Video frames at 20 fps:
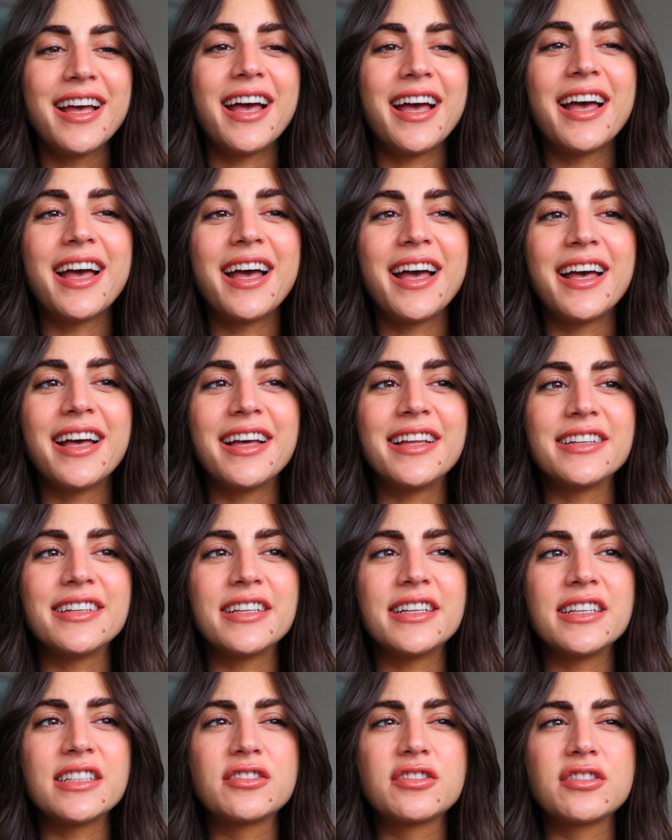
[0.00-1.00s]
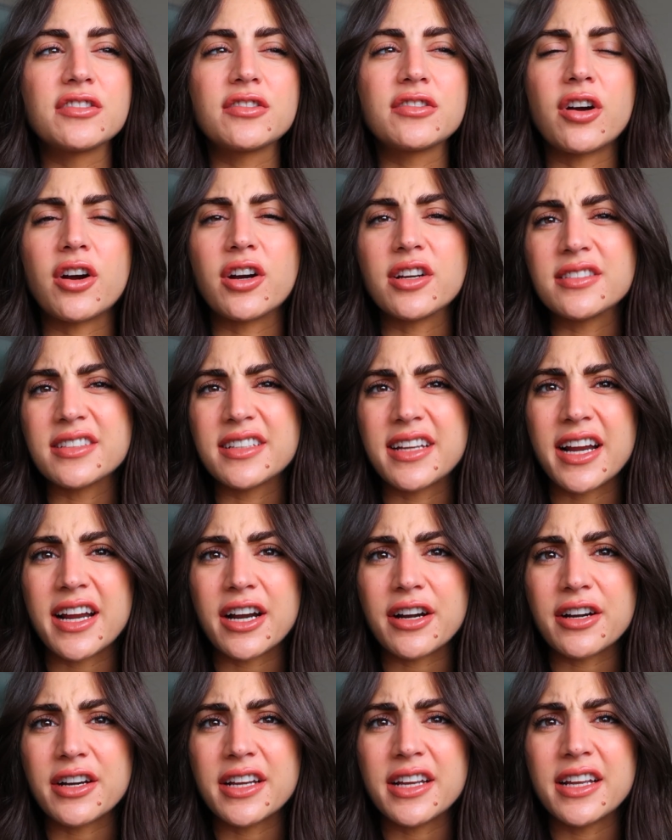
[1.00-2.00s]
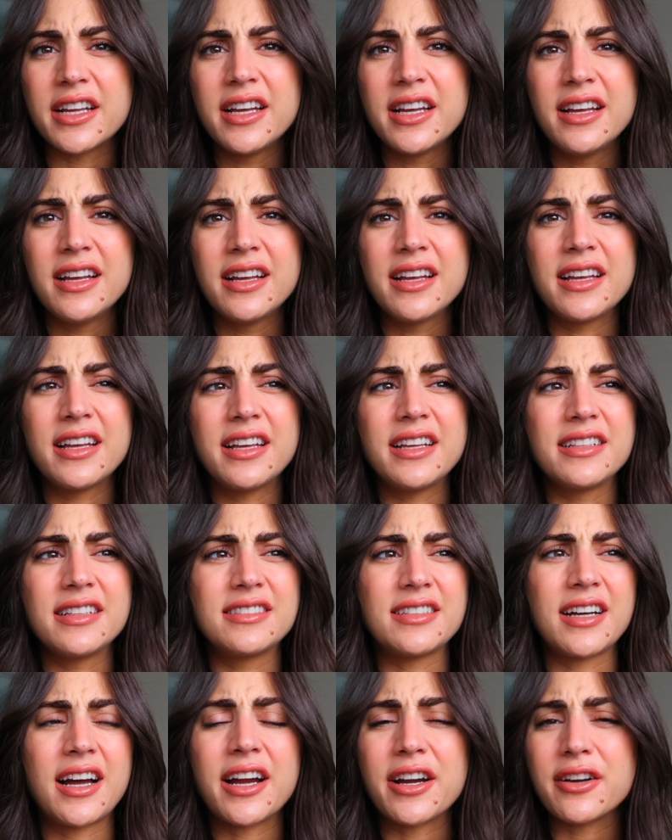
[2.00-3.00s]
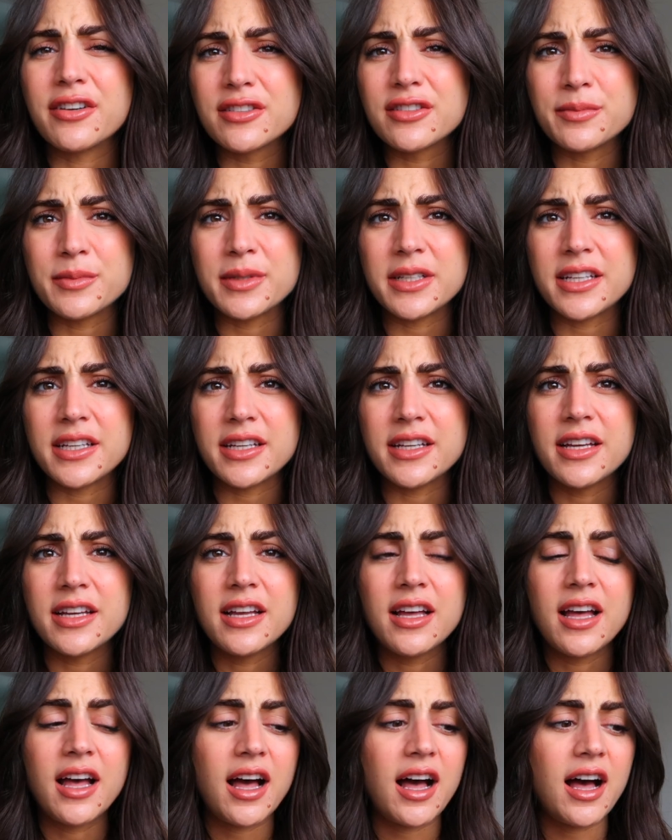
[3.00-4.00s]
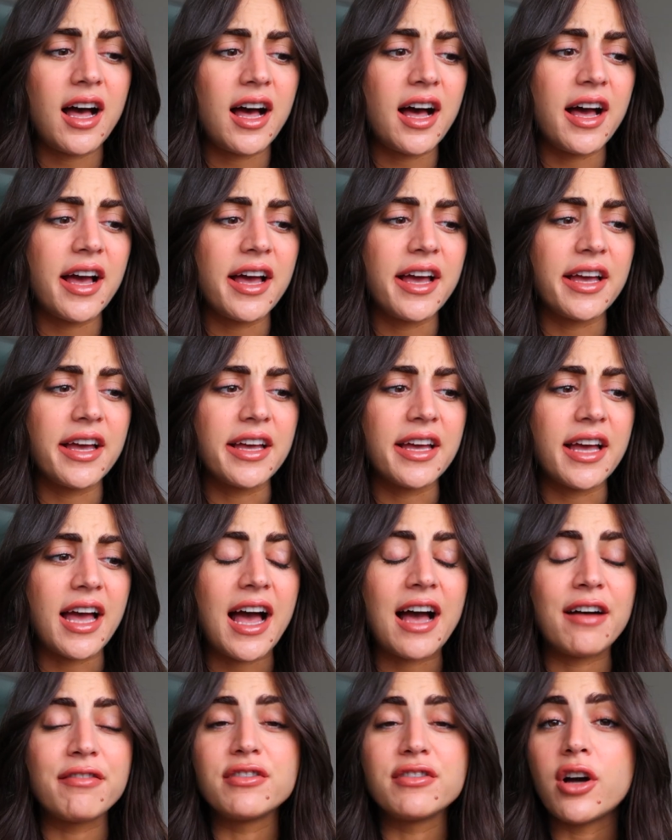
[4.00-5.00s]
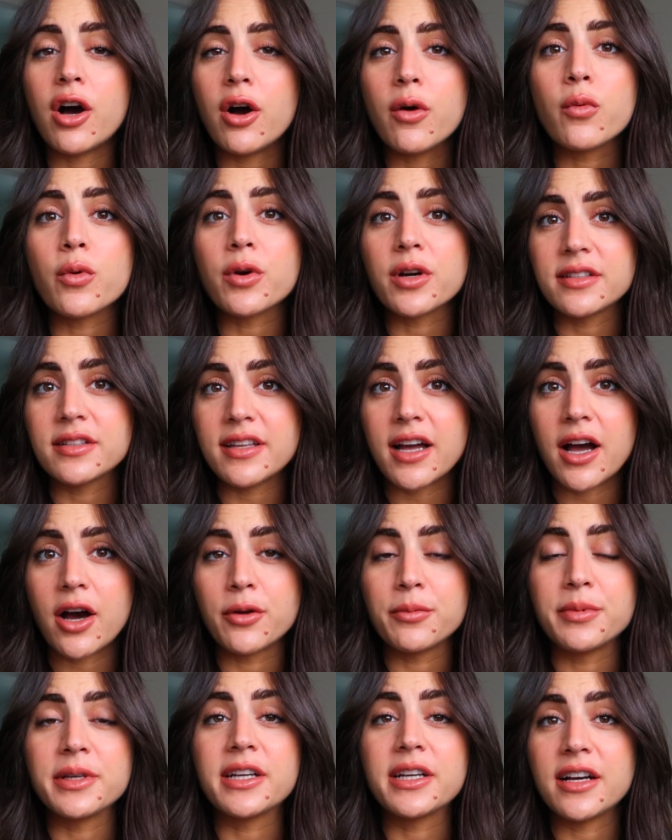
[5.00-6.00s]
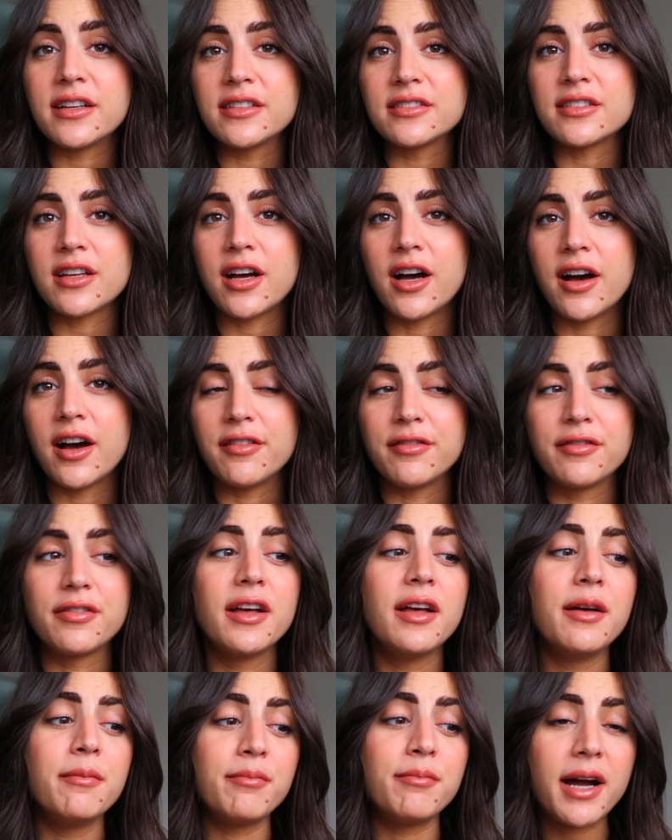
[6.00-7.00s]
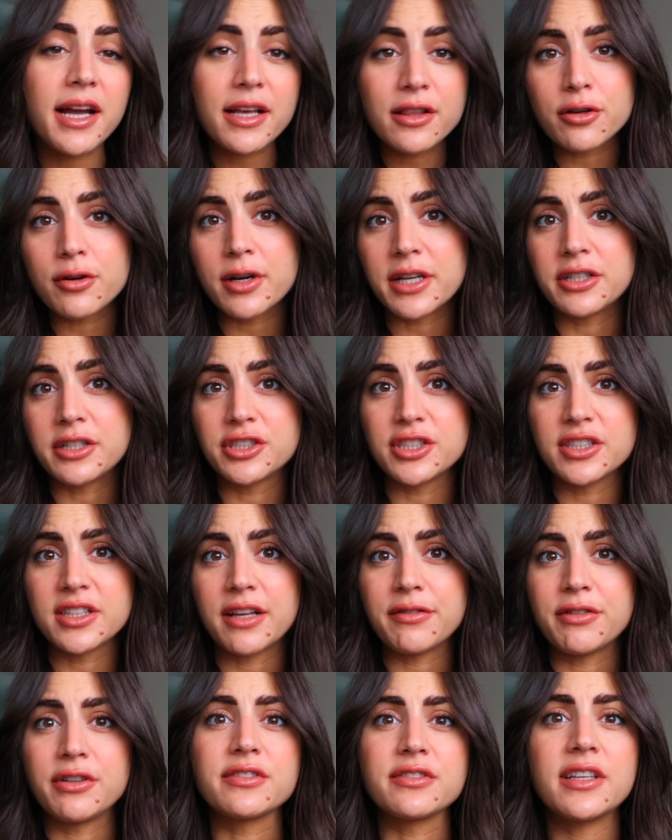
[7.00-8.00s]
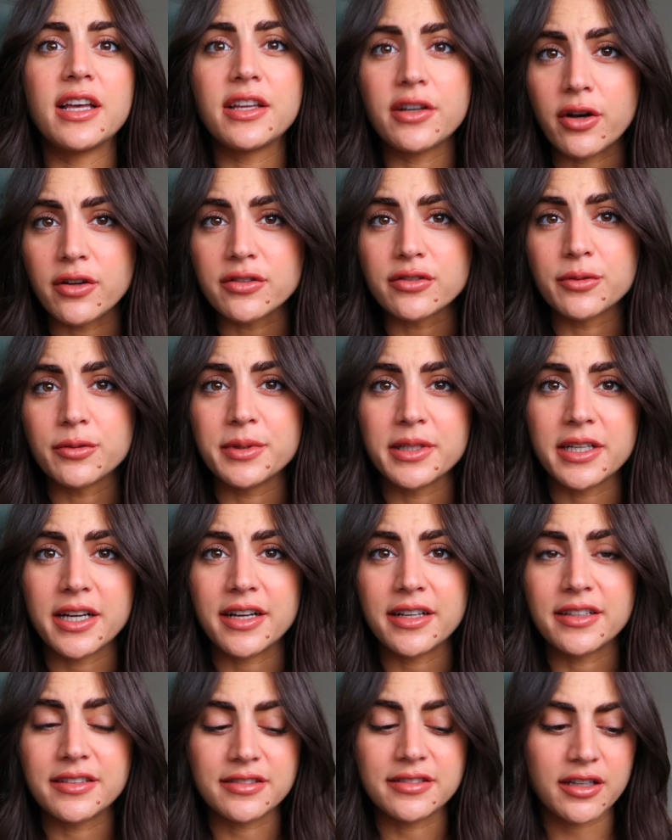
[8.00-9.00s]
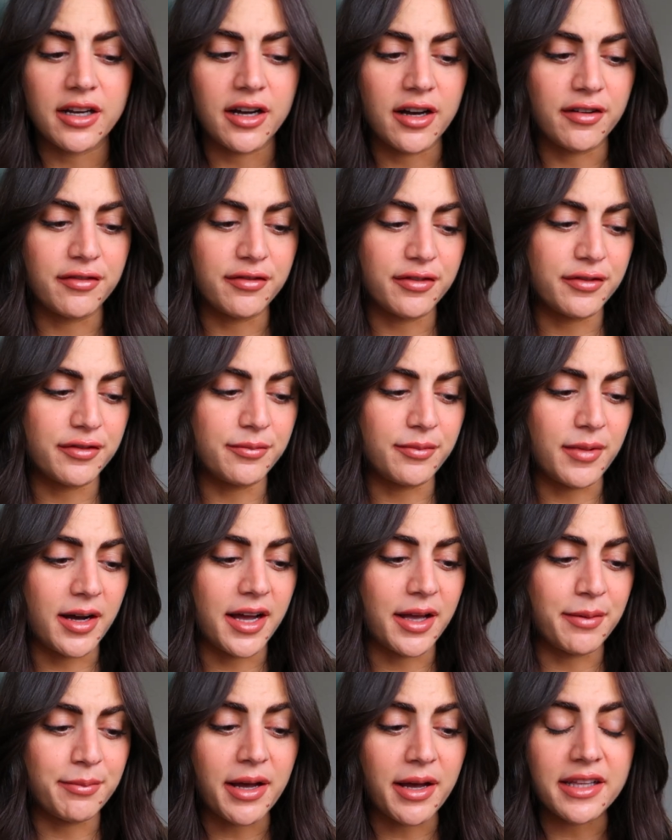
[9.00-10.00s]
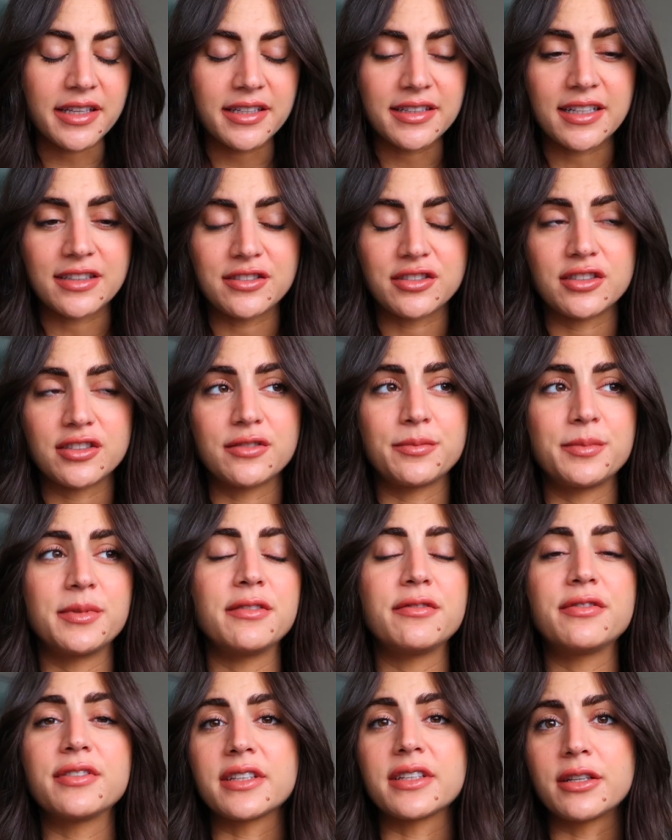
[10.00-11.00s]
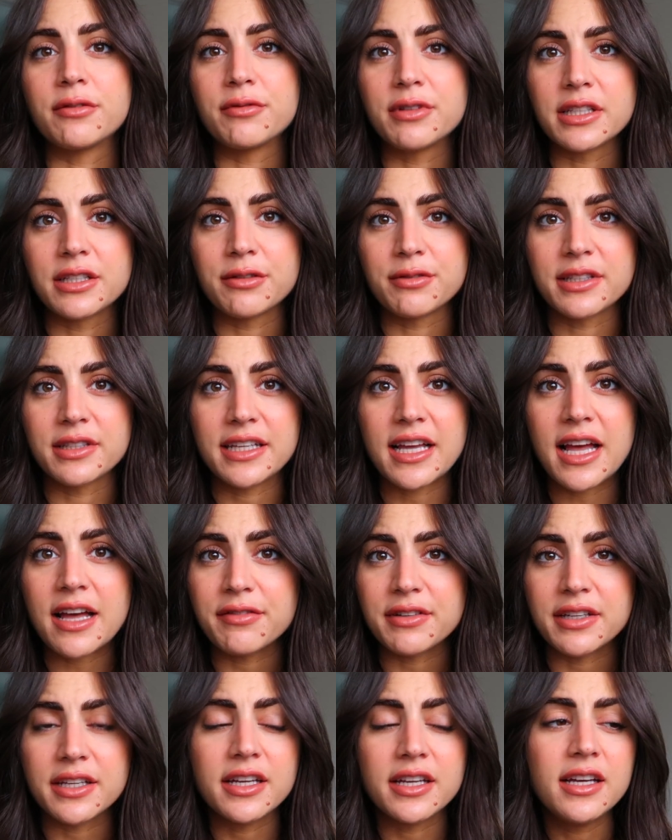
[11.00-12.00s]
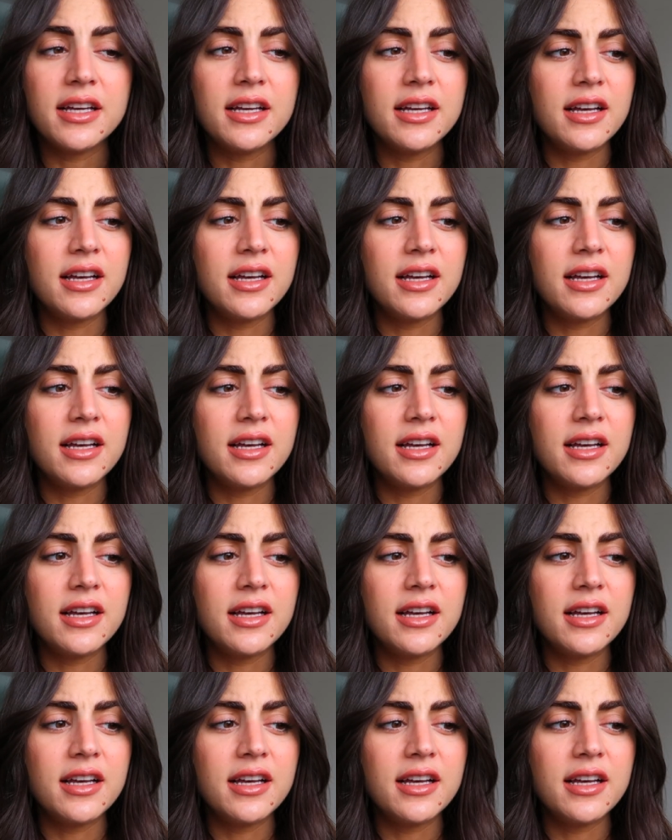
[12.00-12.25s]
And it's just hard to carry. It tires me. I have not worked out because of my low energy levels and also because of my belly that's just been feeling really, really heavy.